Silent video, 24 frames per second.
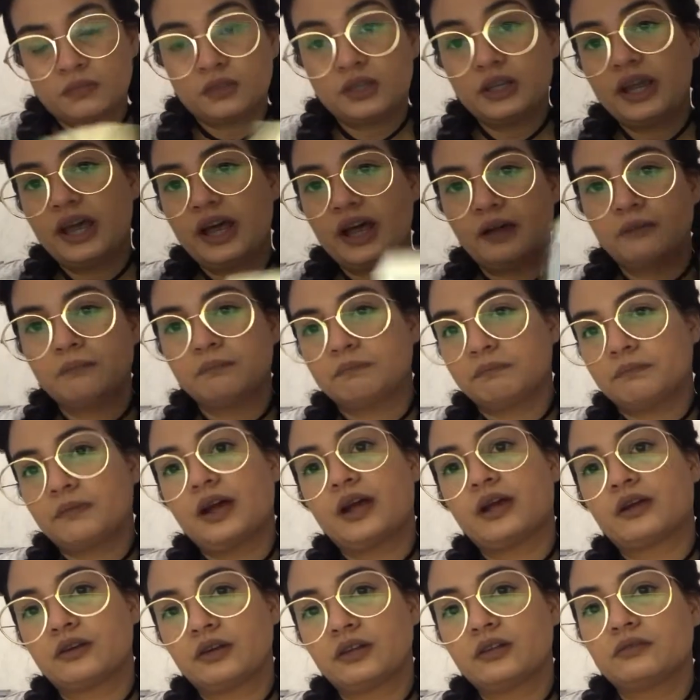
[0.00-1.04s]
yeah,
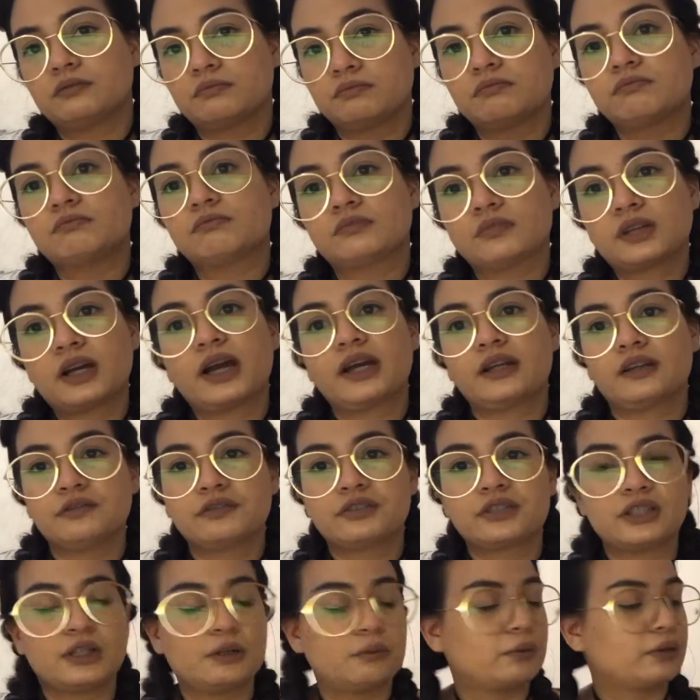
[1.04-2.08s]
I could kind of
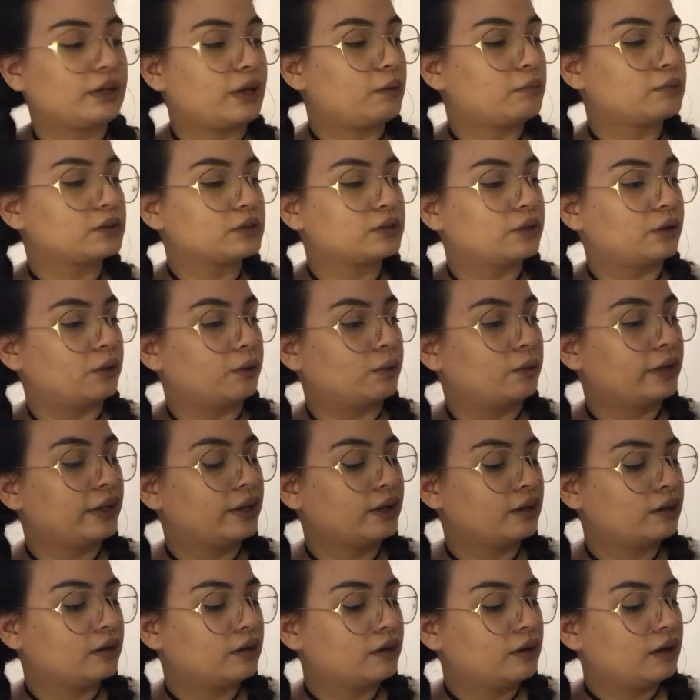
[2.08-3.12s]
see where that was
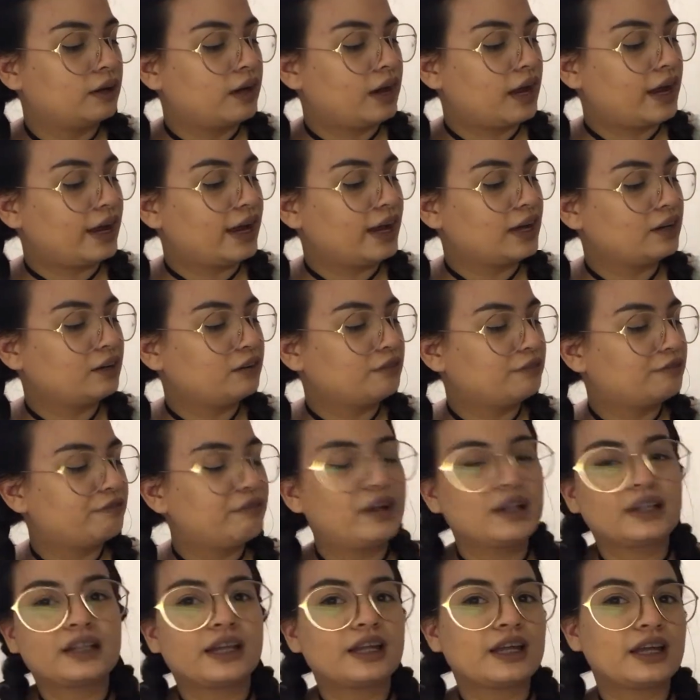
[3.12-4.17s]
going. I kind of
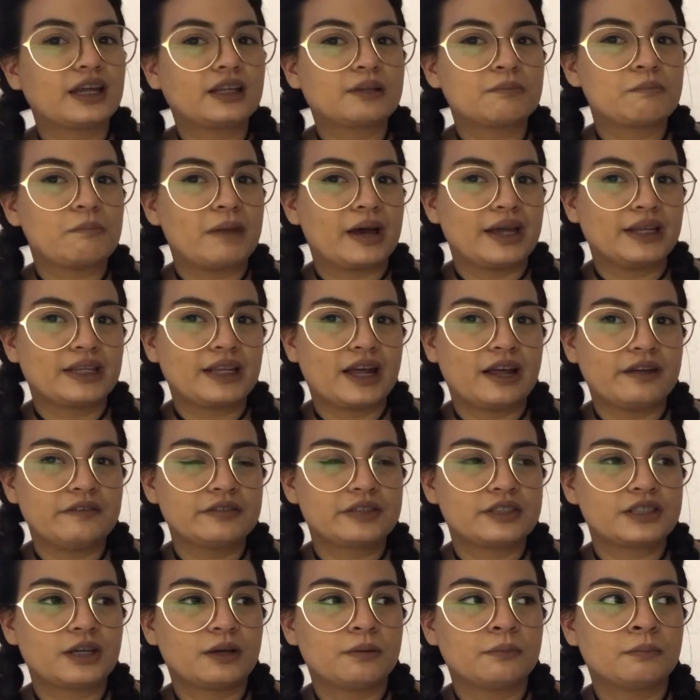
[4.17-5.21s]
felt like it might have
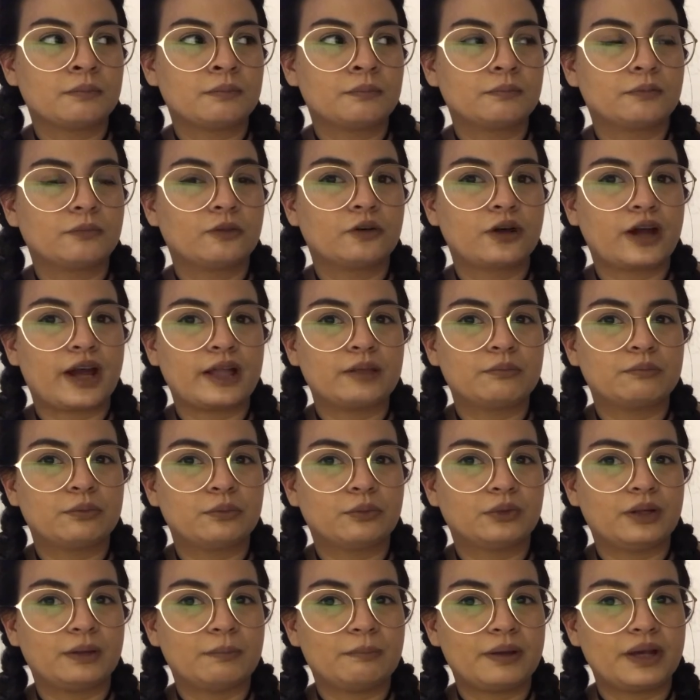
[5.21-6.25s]
some Grand
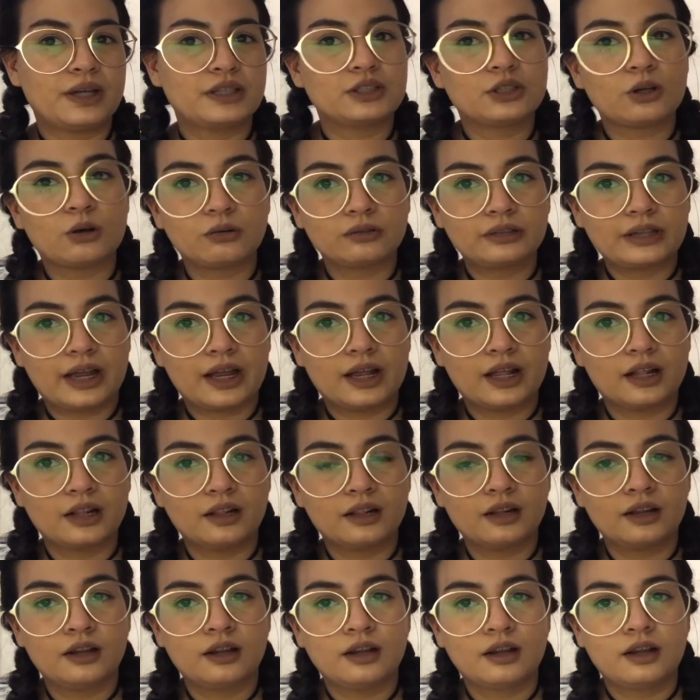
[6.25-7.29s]
Budapest
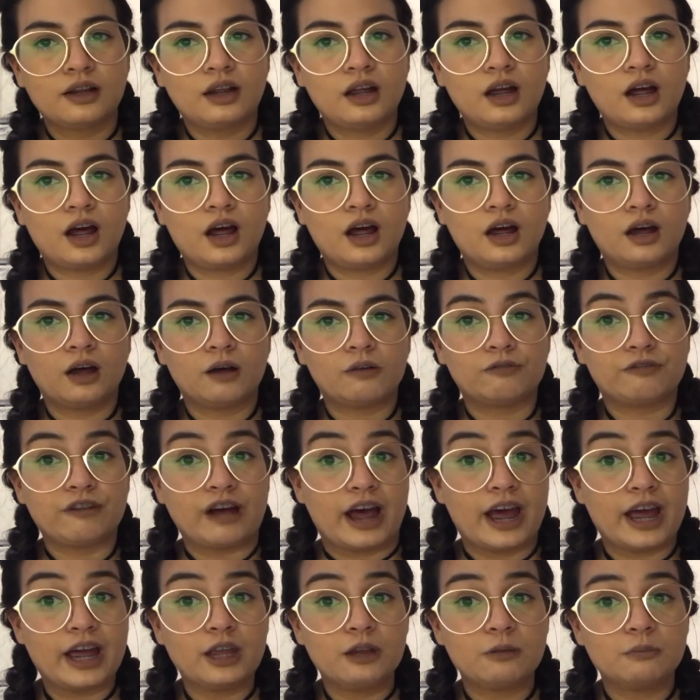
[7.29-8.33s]
Hotel
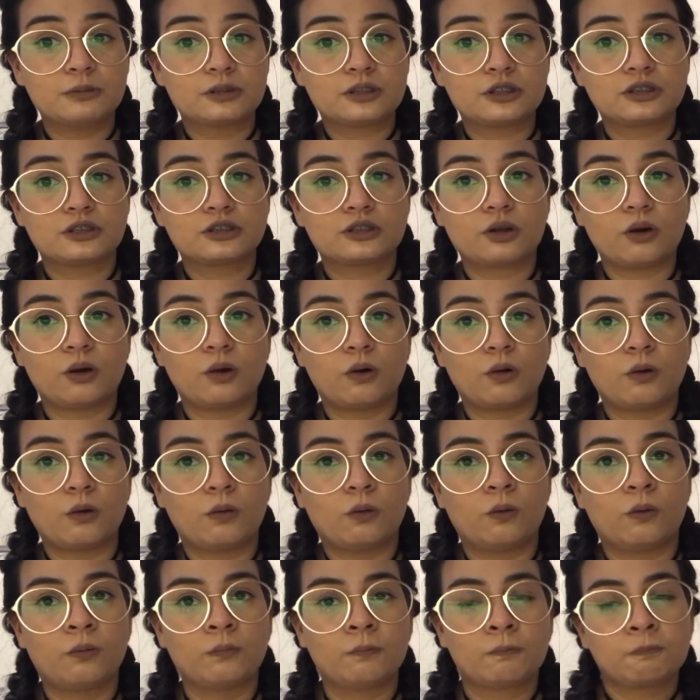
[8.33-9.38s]
vibes,
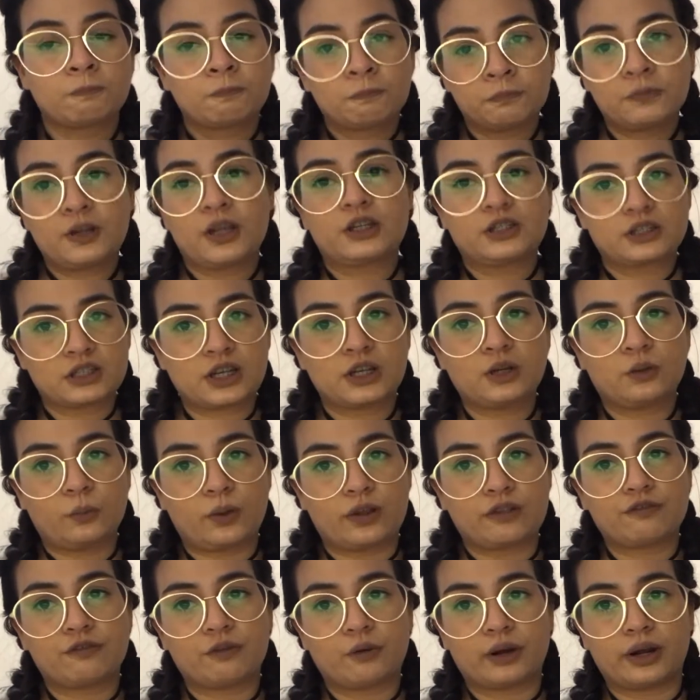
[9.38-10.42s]
so I just kind of
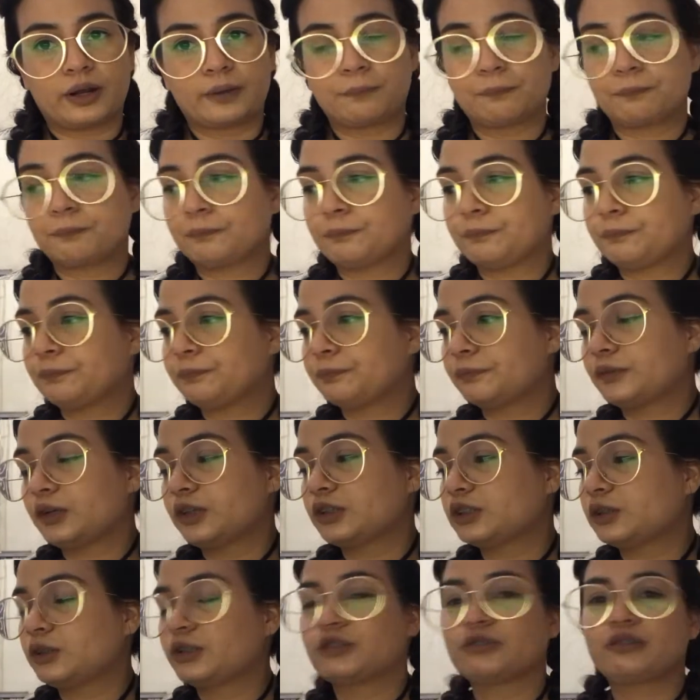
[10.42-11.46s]
went for it.
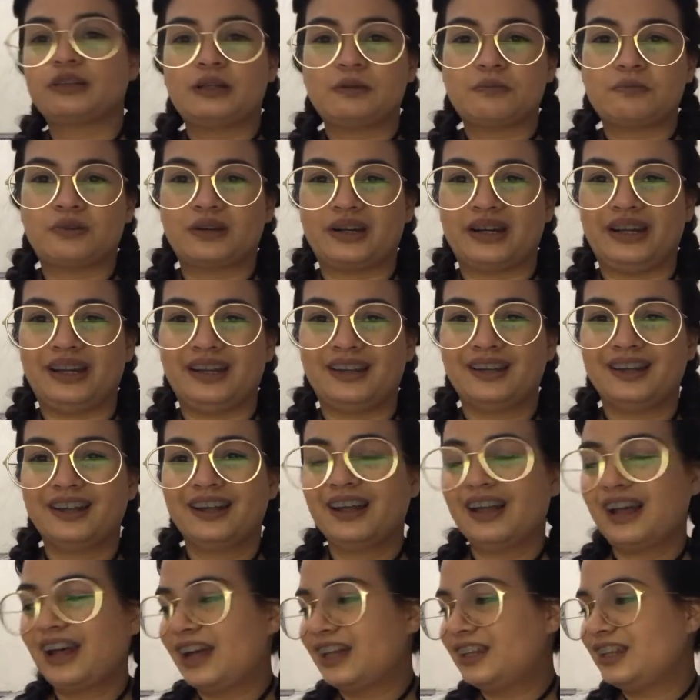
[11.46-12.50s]
Also, it's really pretty.
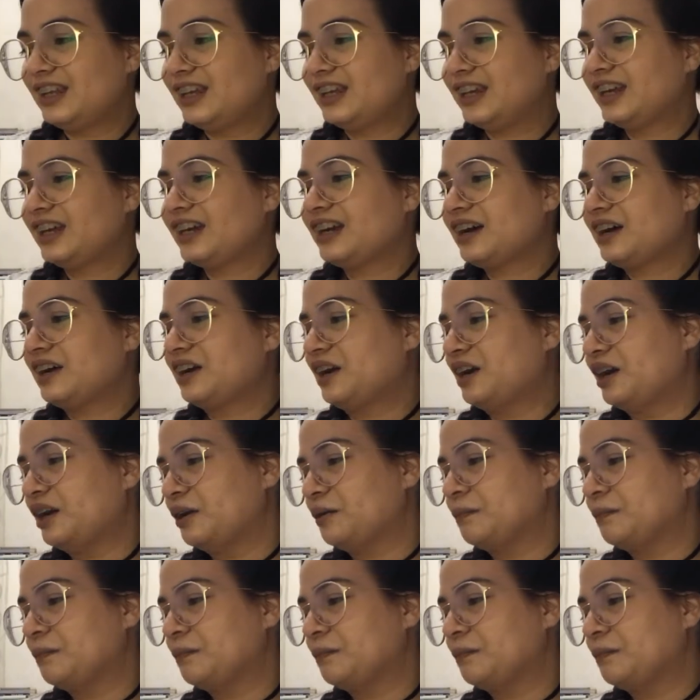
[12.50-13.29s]
And then I got